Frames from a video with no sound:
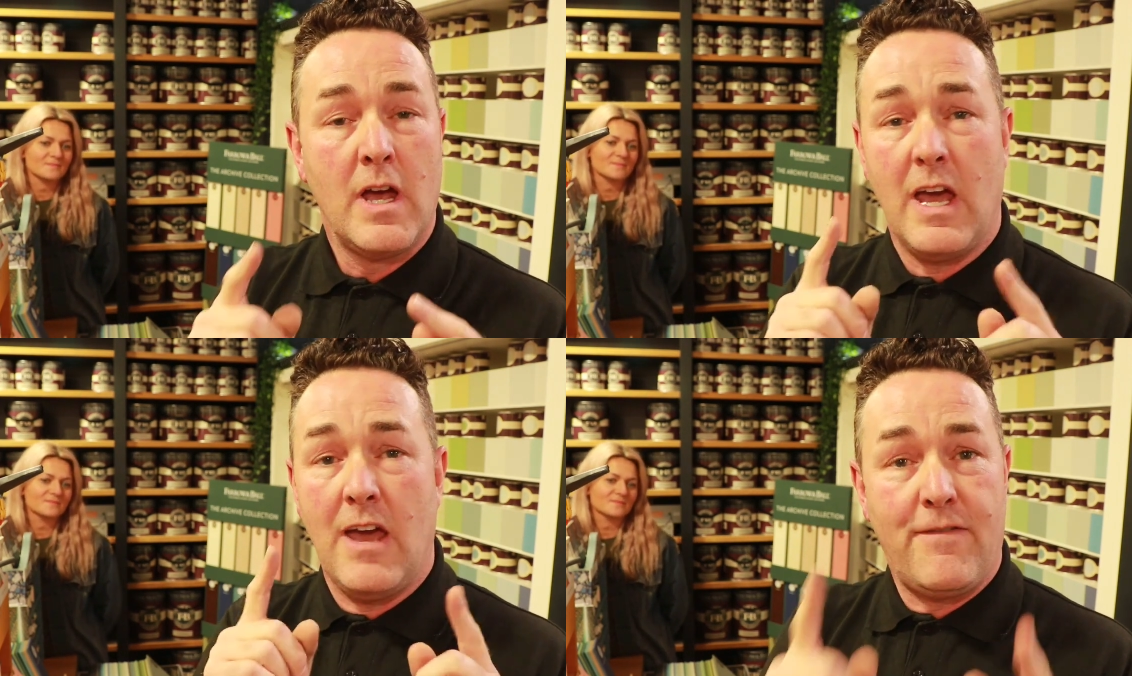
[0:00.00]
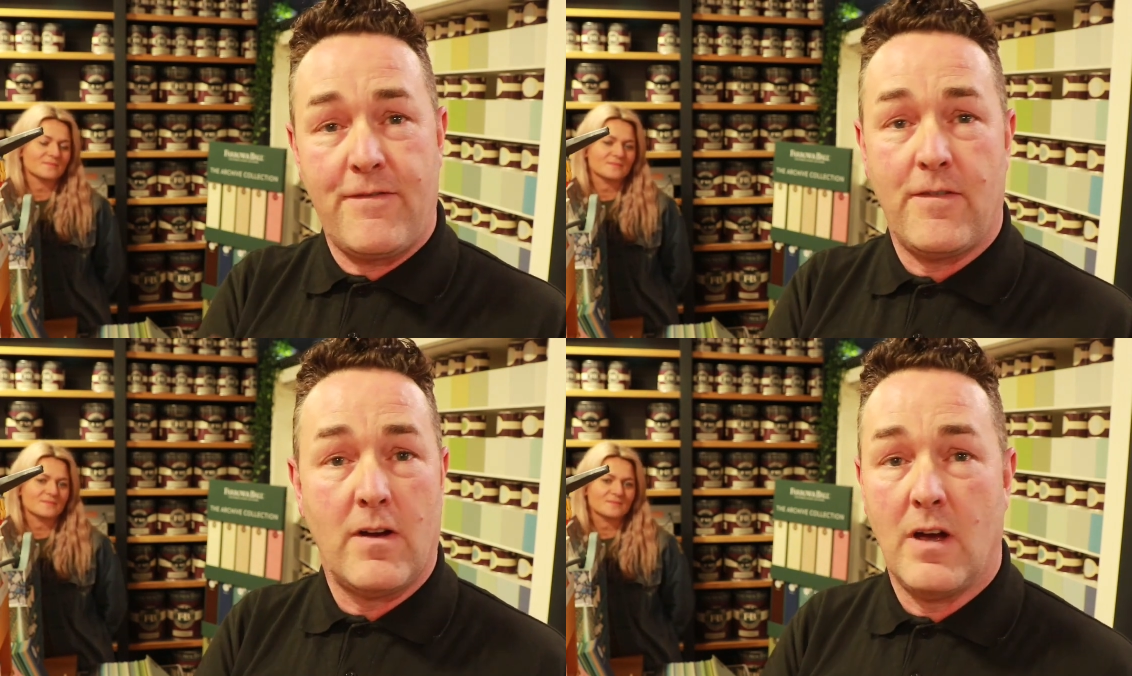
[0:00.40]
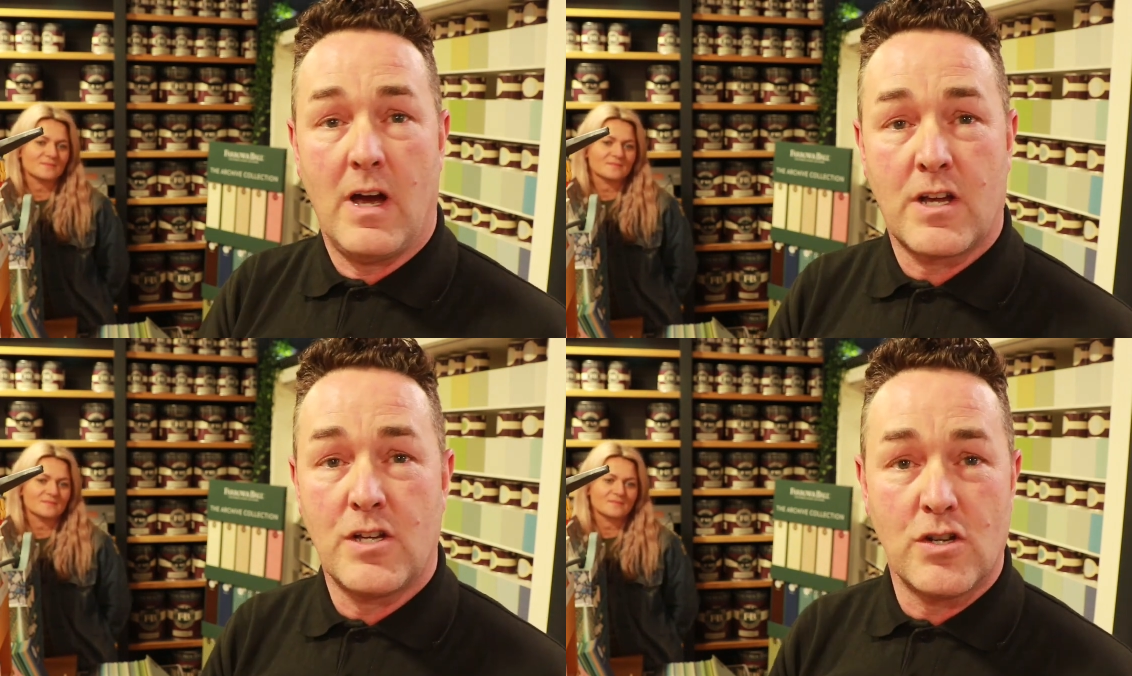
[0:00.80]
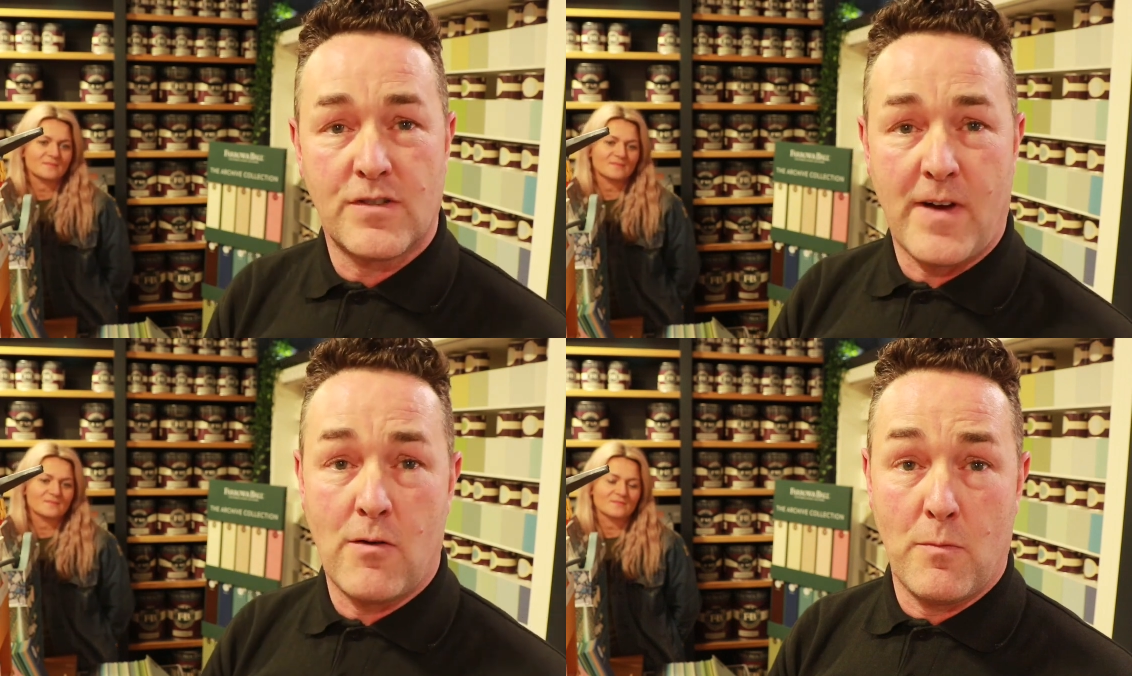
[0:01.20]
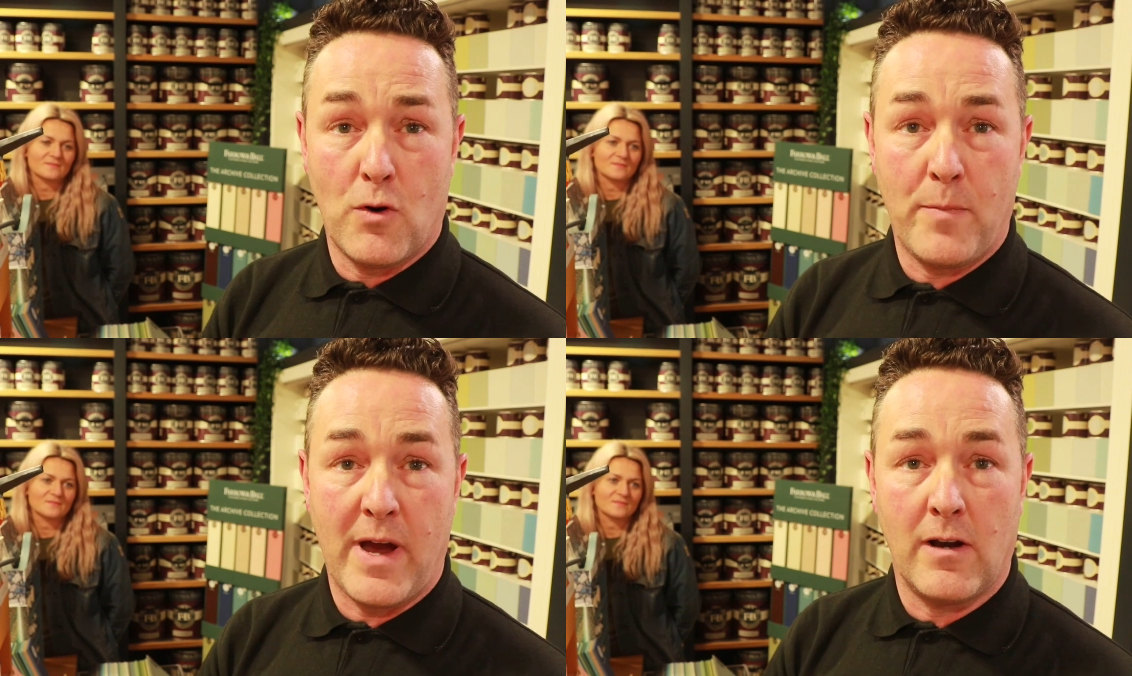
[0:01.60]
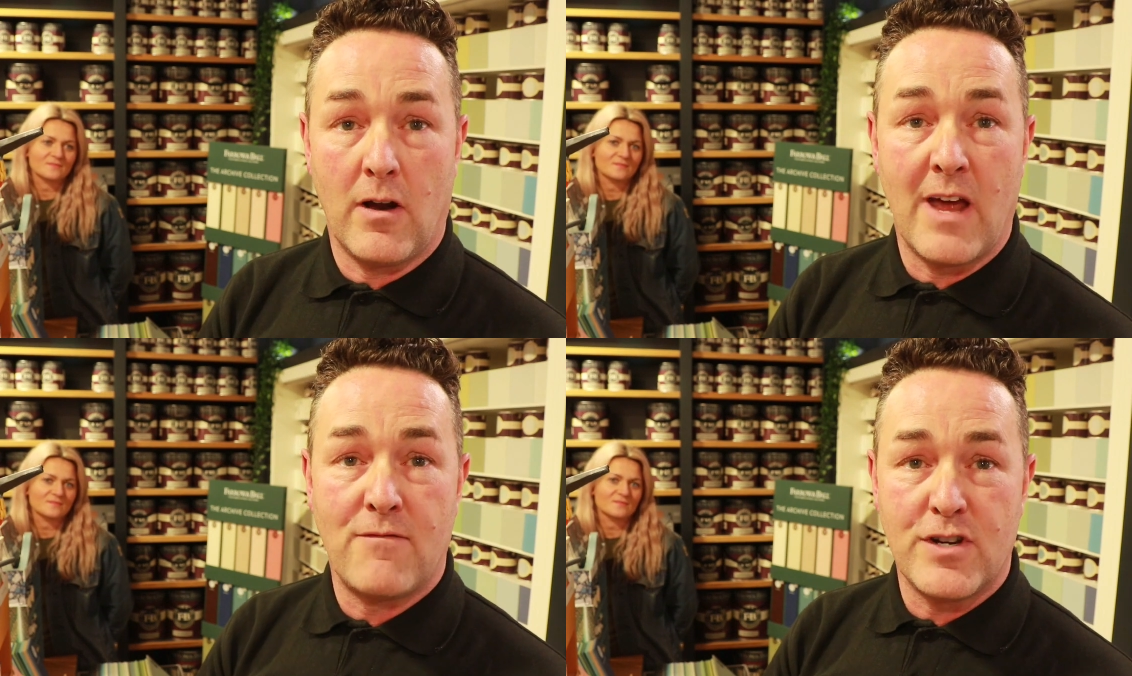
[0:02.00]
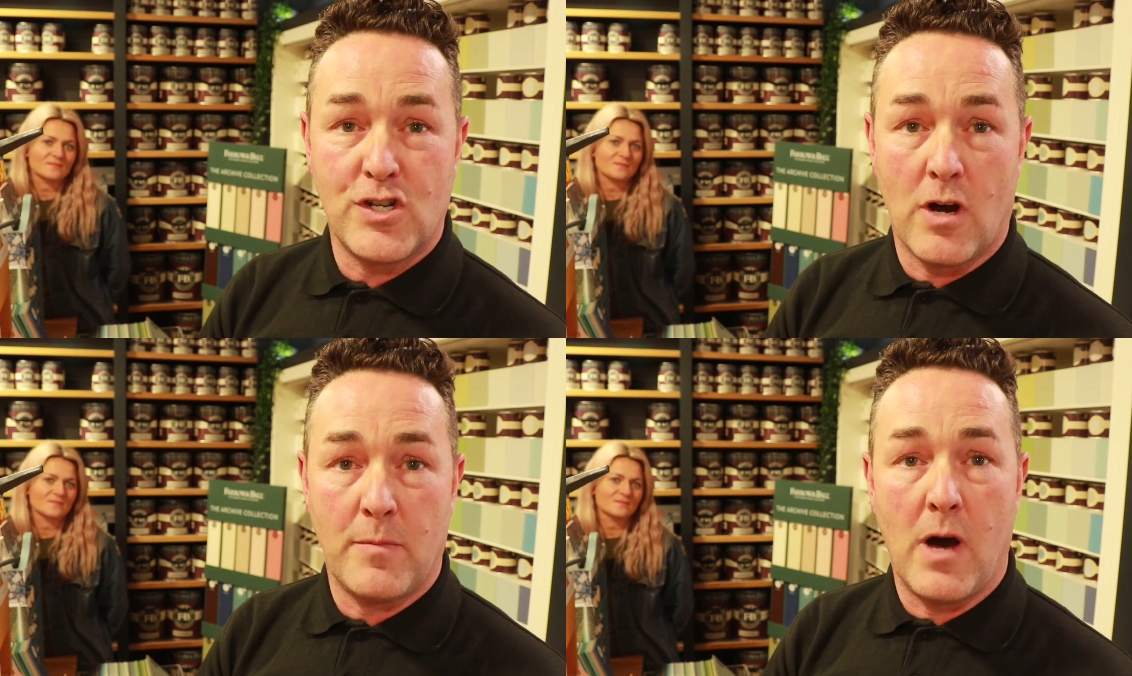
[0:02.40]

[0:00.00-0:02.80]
Speaker 1: if I could use Farrow and Ball paint on every job,